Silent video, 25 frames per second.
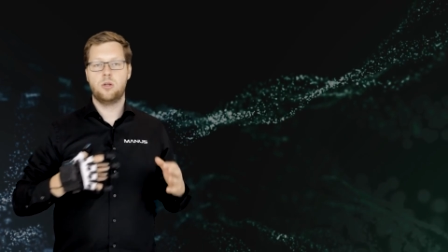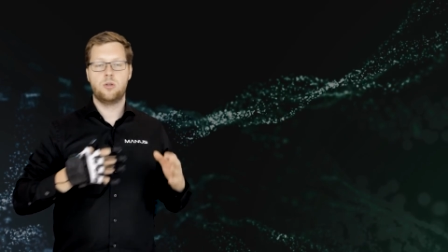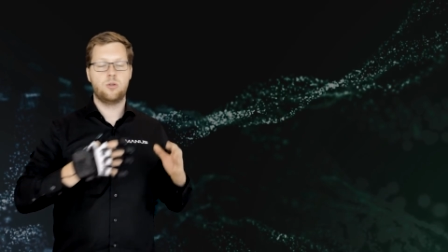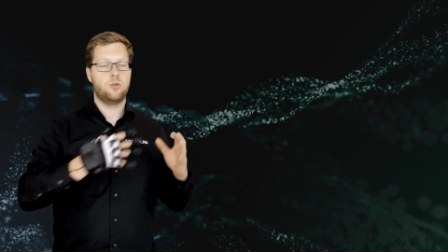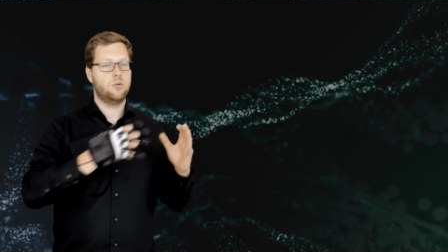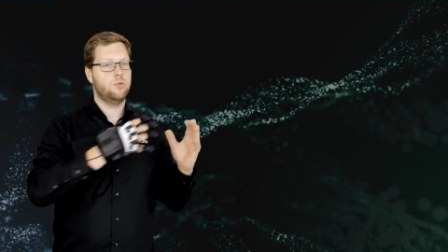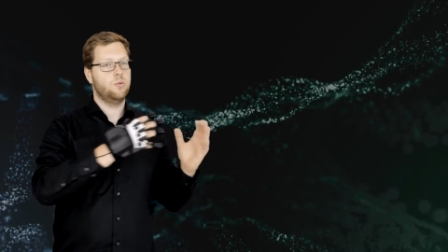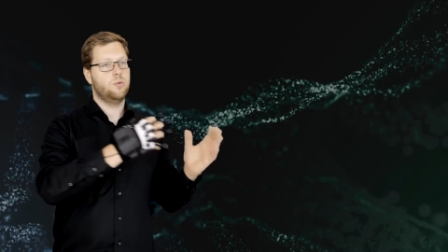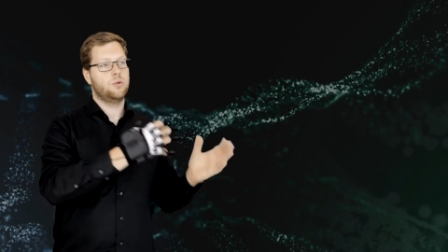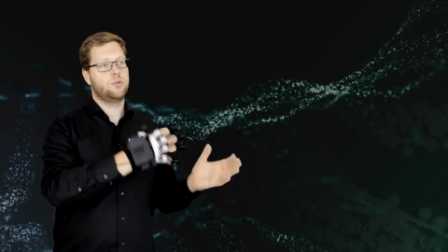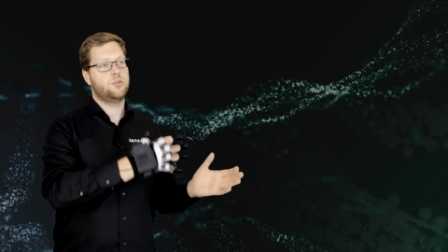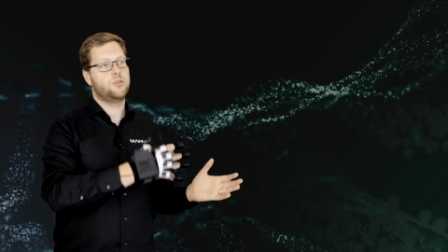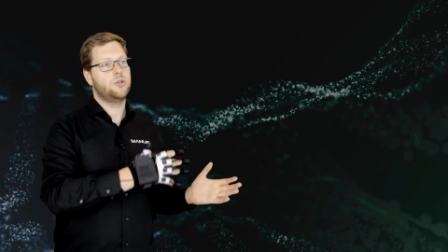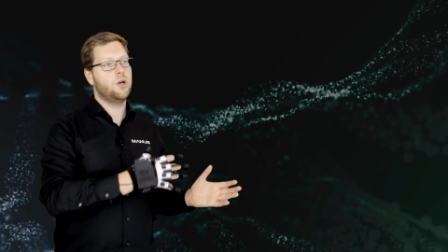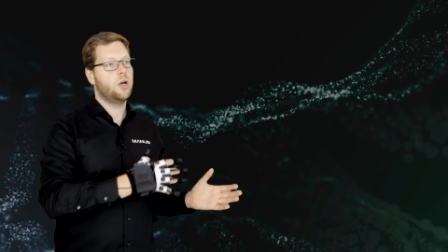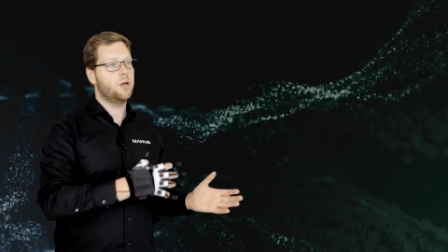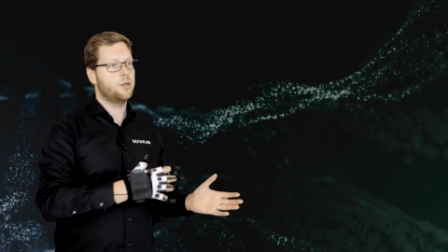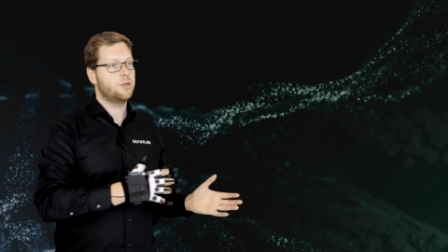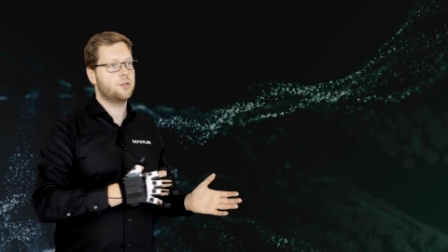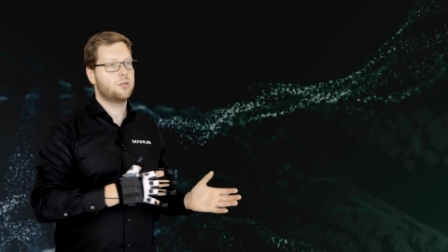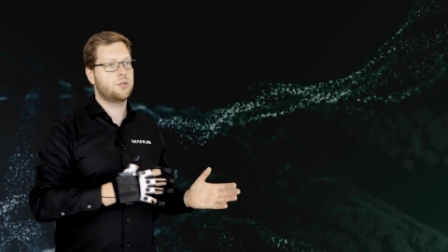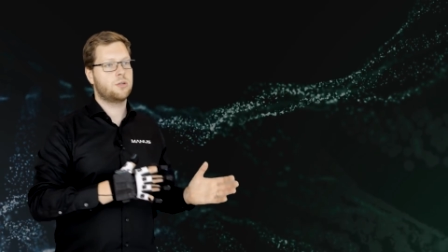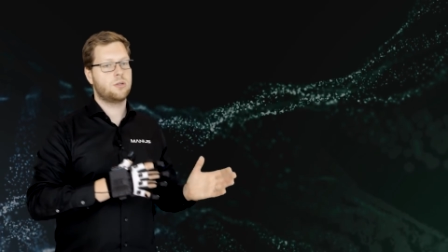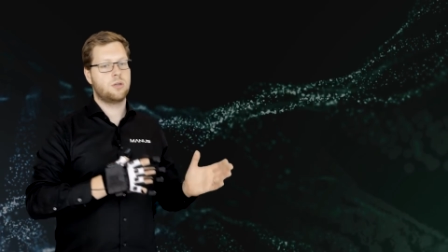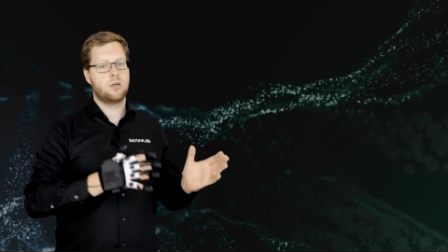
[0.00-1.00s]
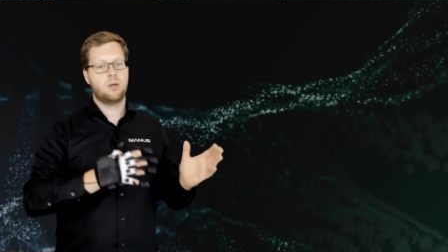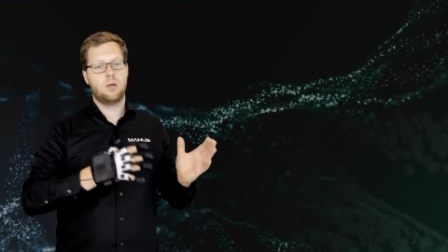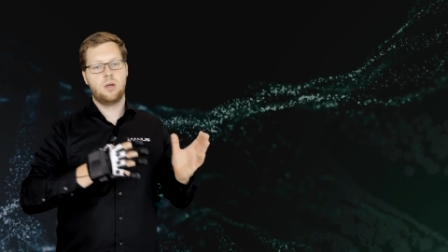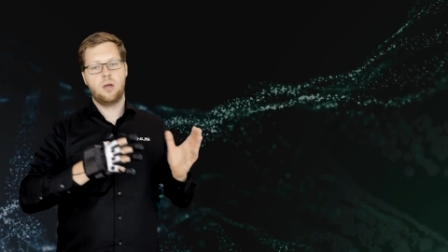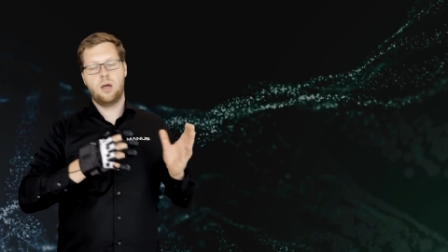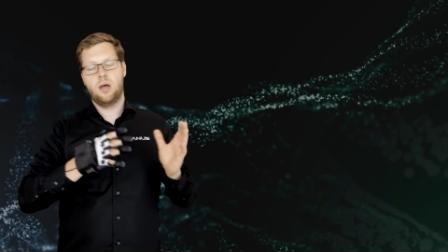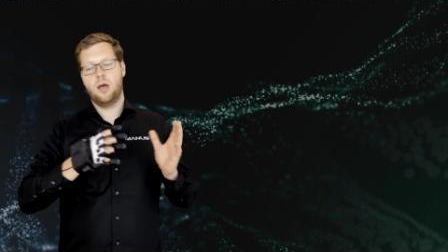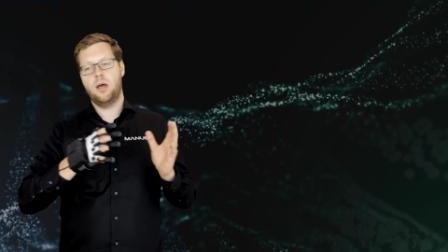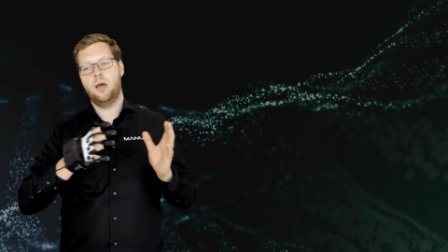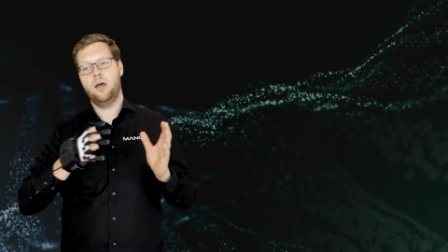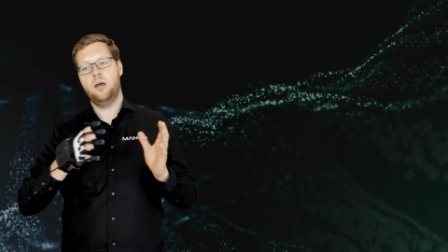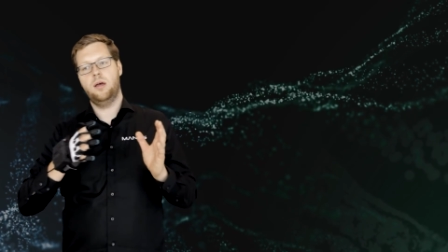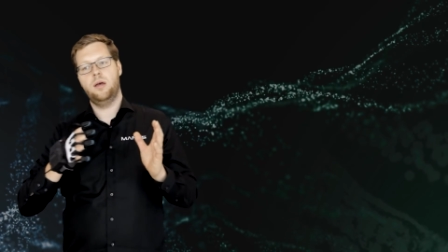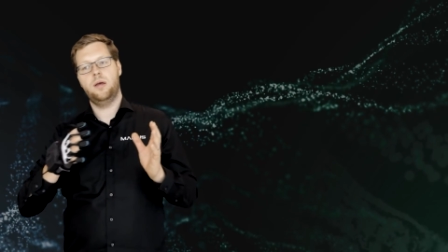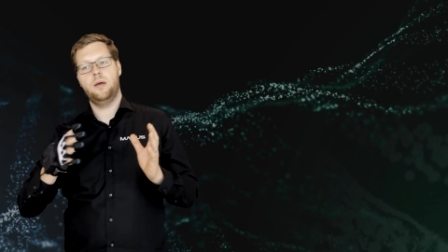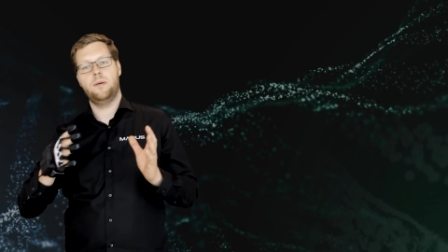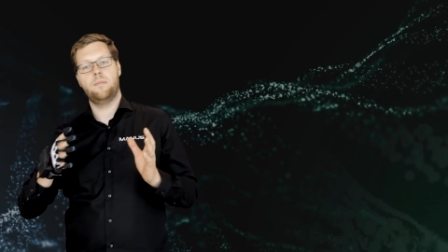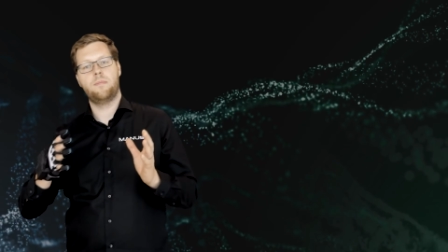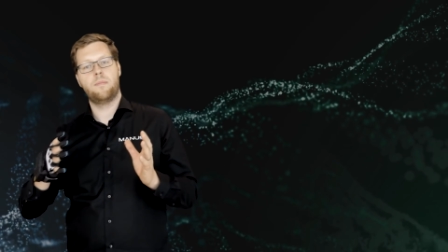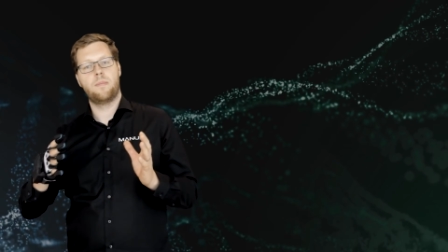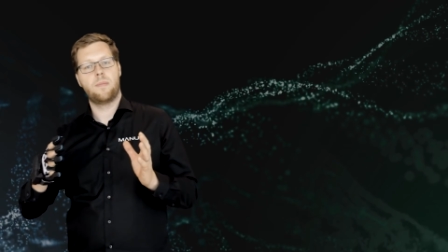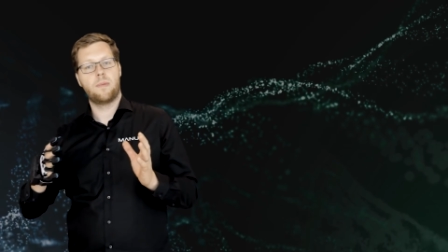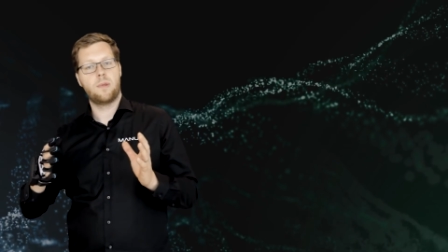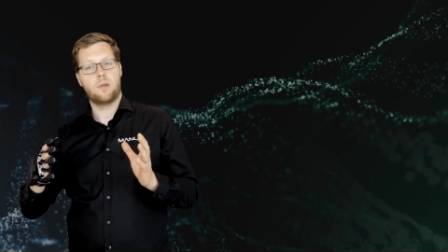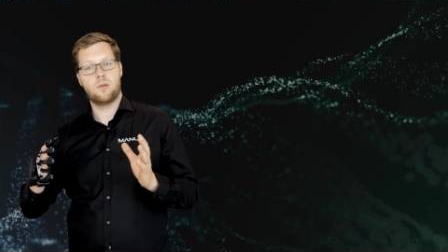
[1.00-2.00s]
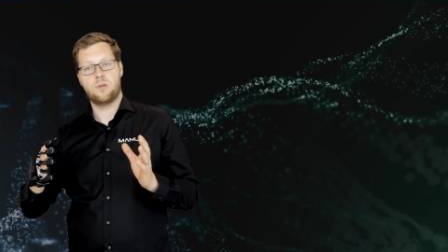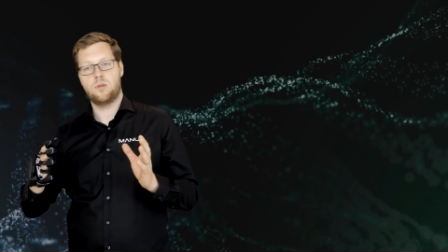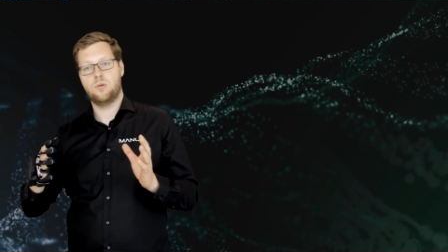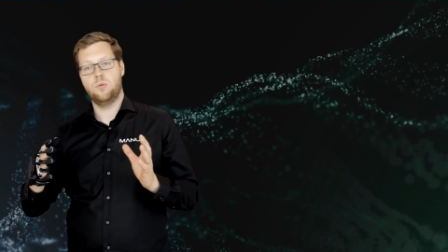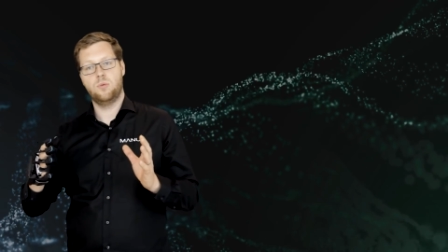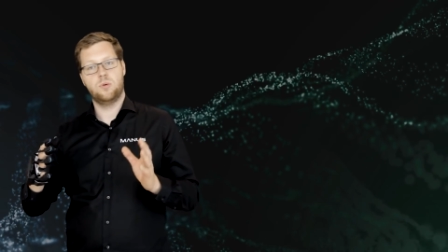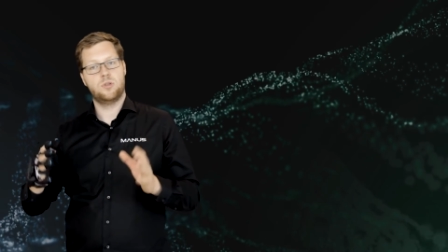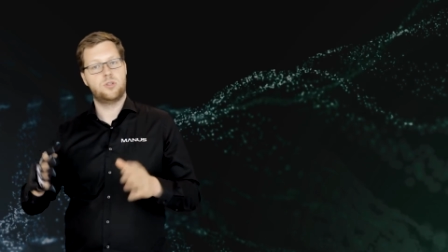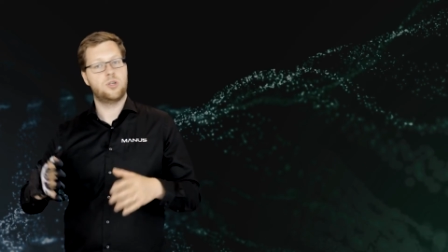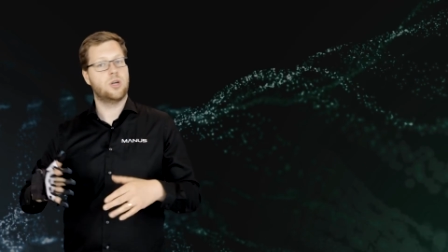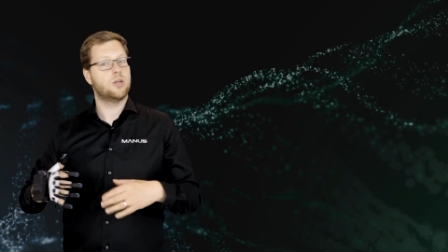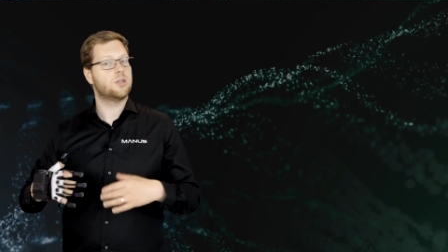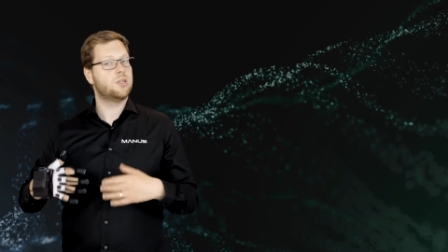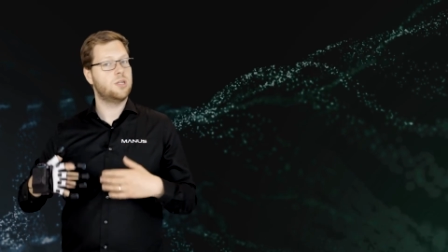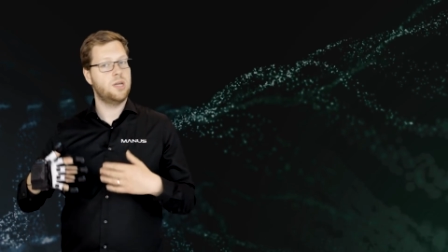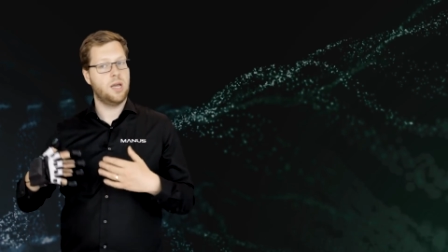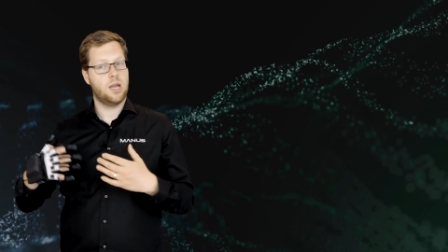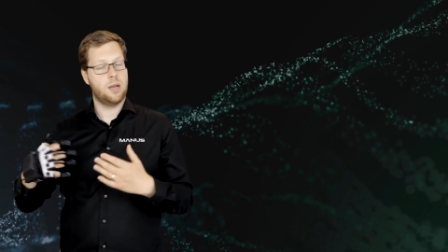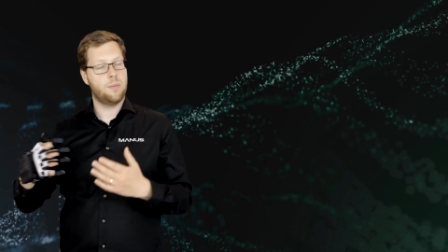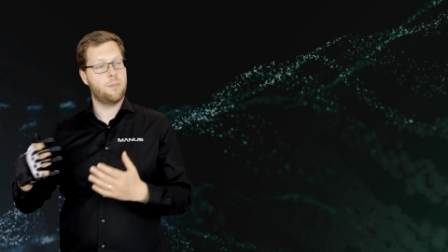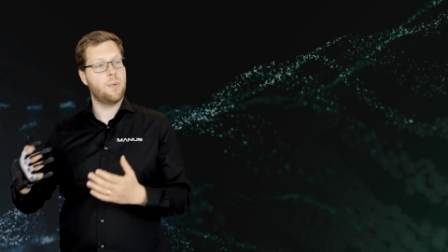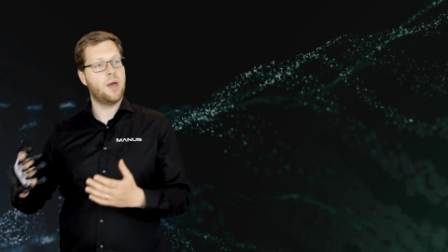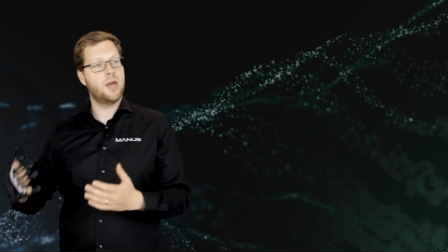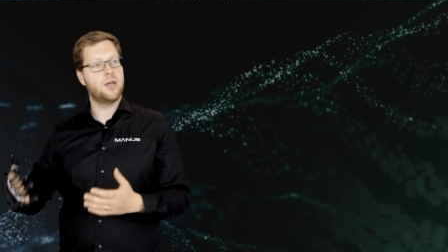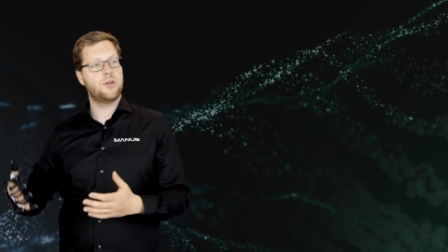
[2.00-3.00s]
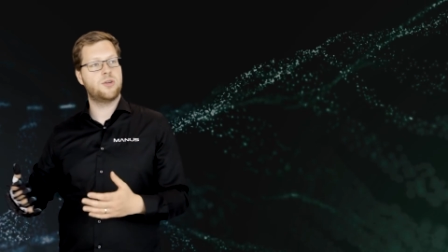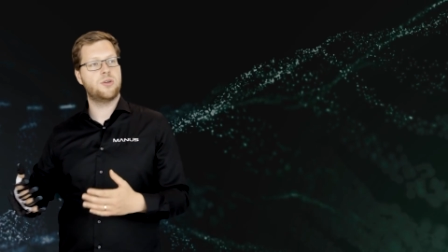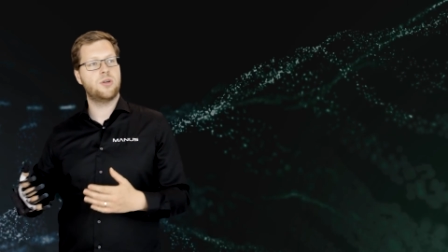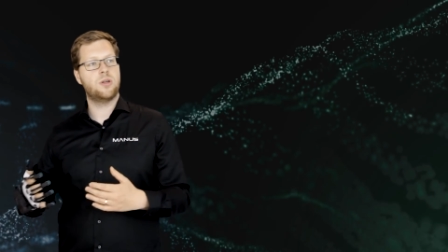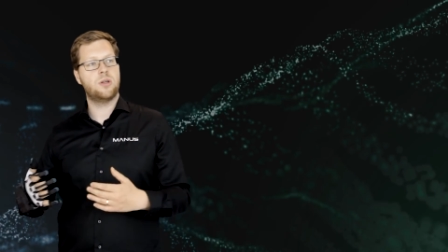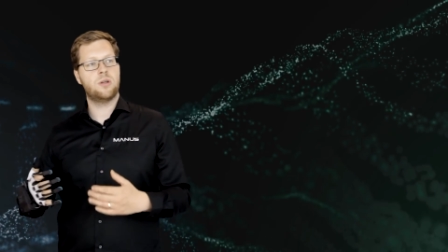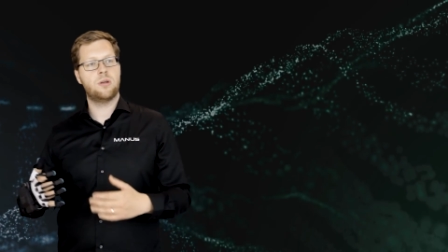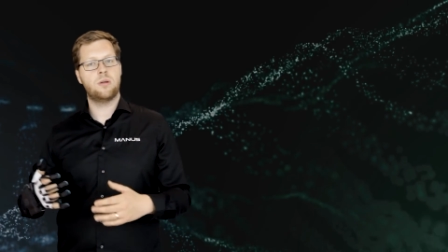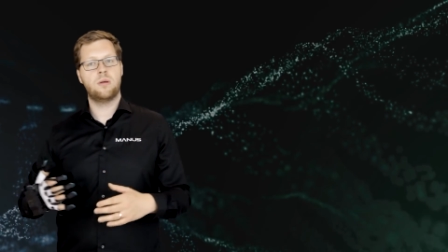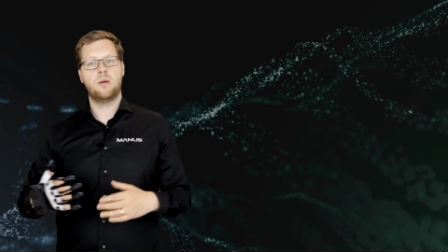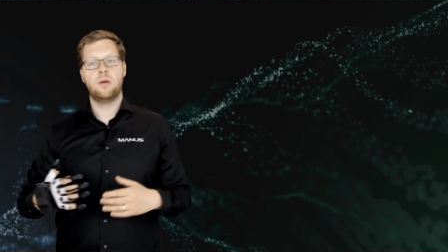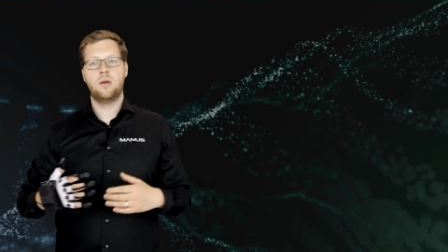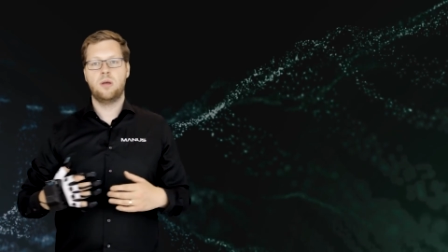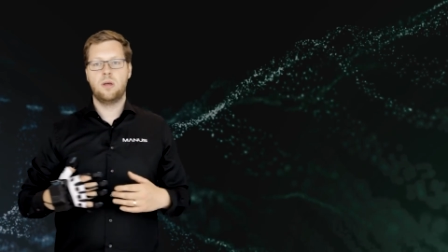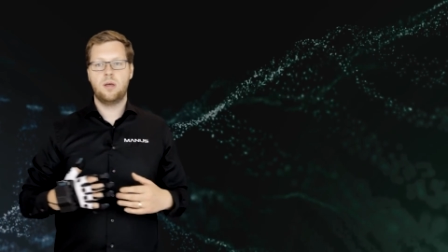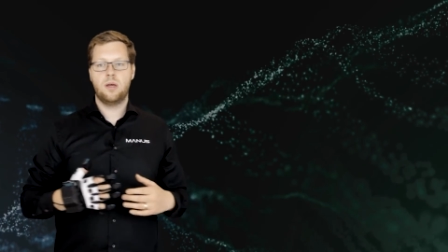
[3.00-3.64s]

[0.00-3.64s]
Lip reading: to adjust the animation,